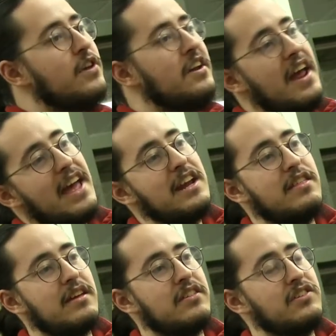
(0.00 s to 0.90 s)
done
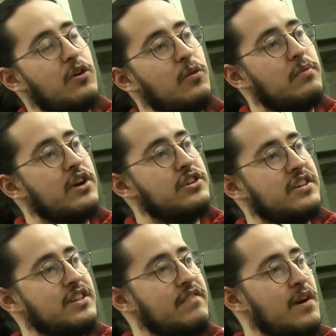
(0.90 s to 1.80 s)
anything this whole
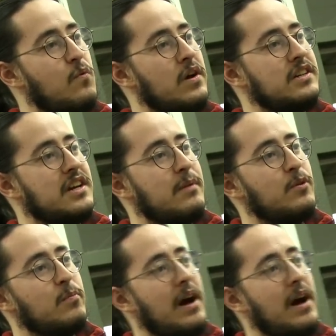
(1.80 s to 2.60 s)
project, save that one time you were